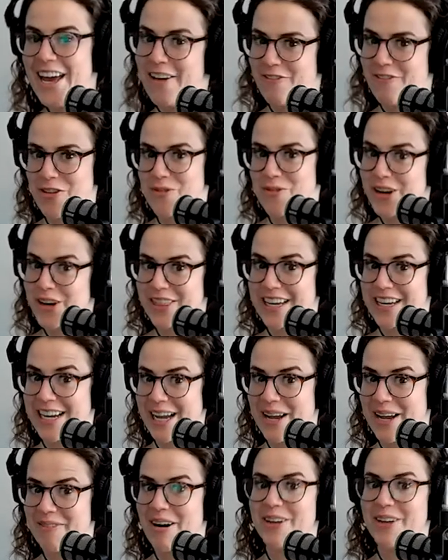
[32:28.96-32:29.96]
if you were
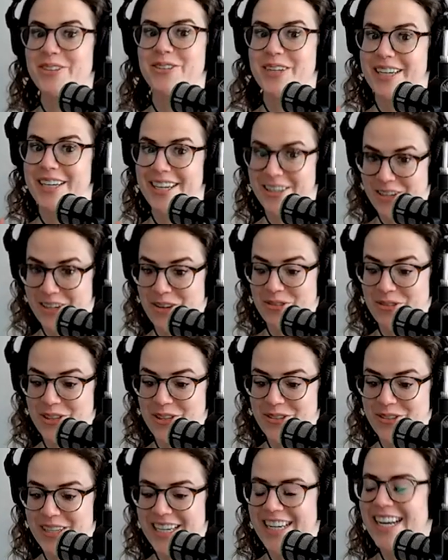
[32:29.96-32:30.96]
thinking about doing it, don't do
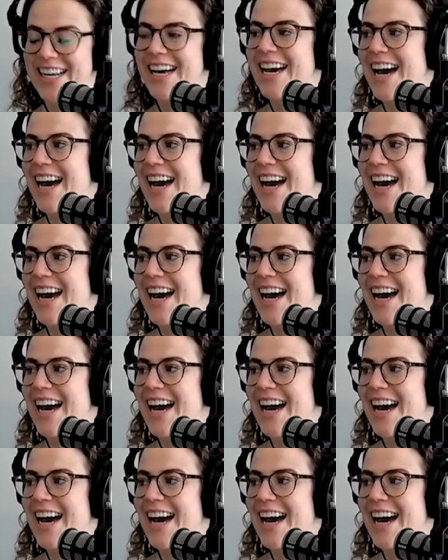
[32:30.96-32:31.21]
it.